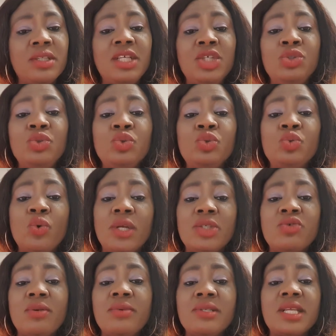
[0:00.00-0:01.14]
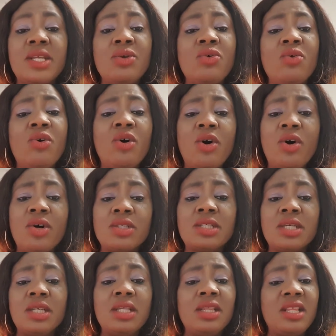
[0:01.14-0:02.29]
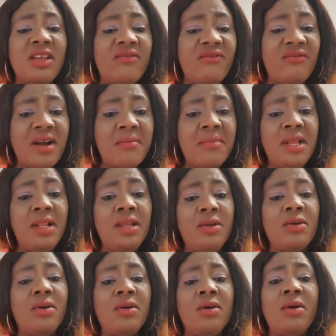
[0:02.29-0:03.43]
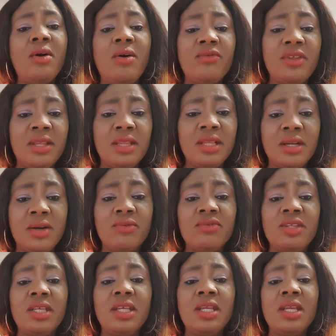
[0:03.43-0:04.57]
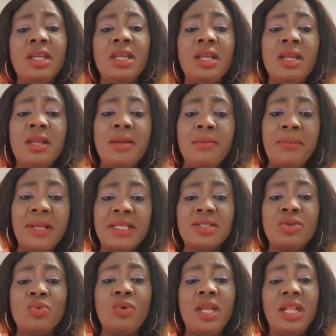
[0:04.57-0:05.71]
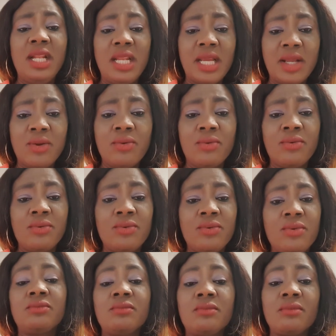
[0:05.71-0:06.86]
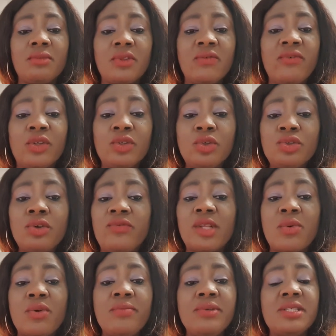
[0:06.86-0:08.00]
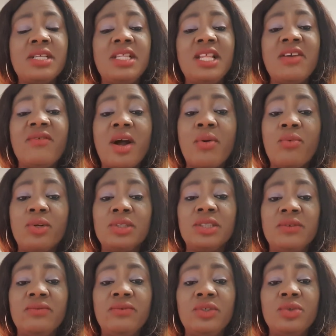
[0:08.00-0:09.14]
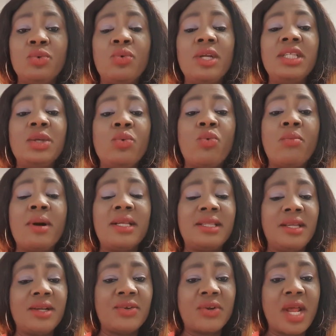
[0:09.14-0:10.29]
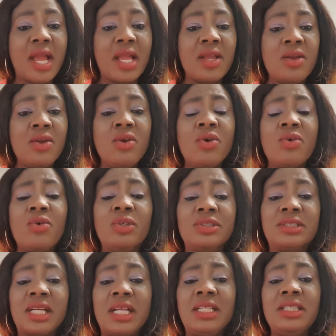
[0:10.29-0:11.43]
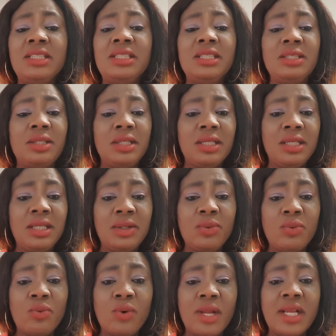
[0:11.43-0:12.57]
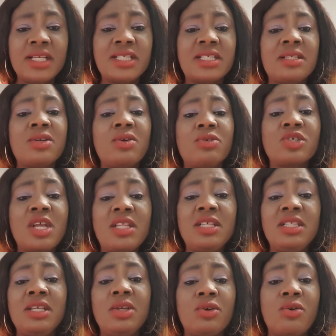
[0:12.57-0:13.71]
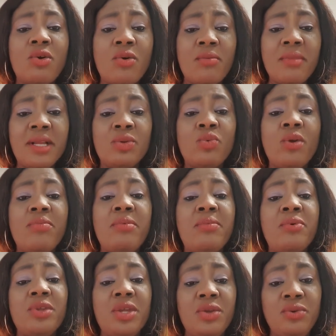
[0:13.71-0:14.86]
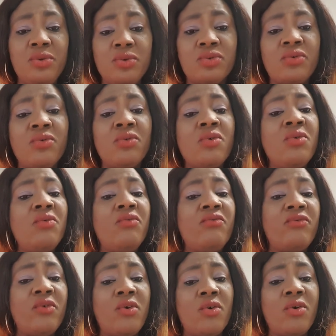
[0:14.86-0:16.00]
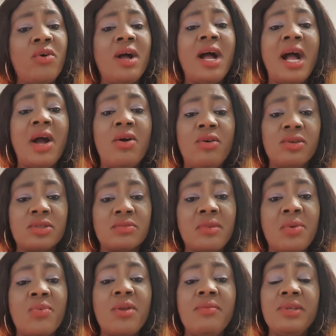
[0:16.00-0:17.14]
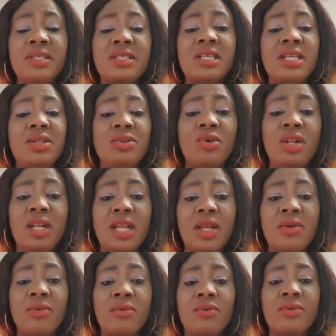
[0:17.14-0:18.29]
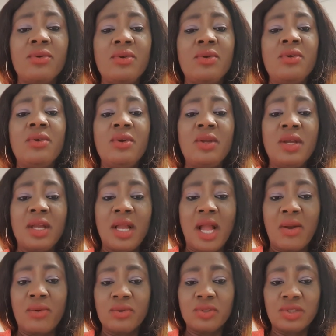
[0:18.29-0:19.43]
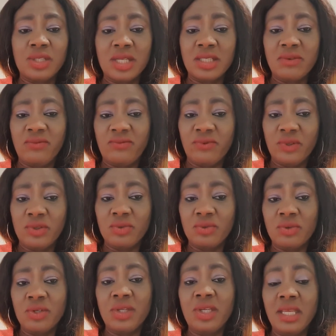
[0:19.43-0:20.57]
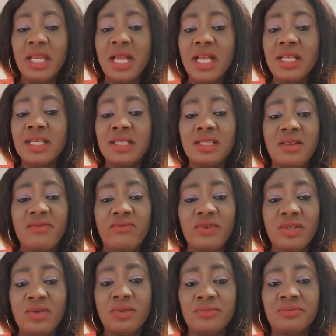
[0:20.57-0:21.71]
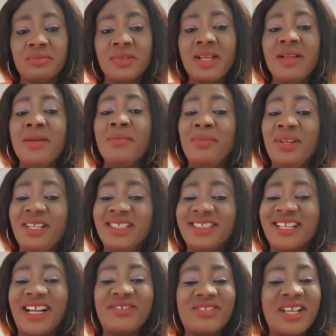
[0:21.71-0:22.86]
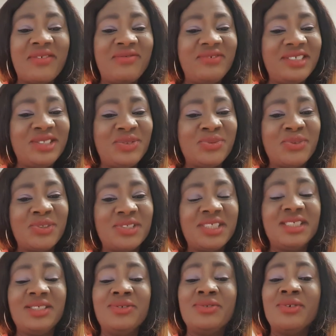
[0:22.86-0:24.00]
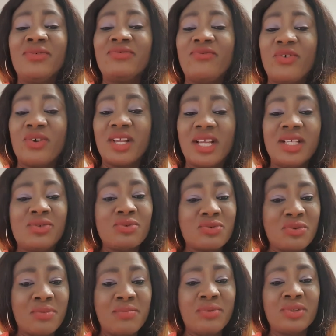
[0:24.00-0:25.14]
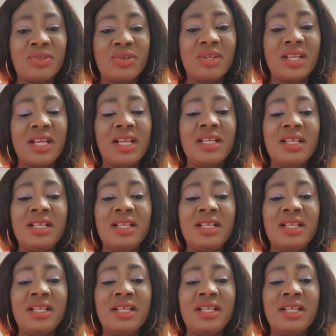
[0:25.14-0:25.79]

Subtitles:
They use words where we say go hurt the family of the person we let go. For those of now, we be saying never watch the video where the woman they cry concerning the words, concerning the comment where people they use for her husband, we be say don't let go. I go share the video. Here is the video. Please, after finish watching, do not forget to support your girl.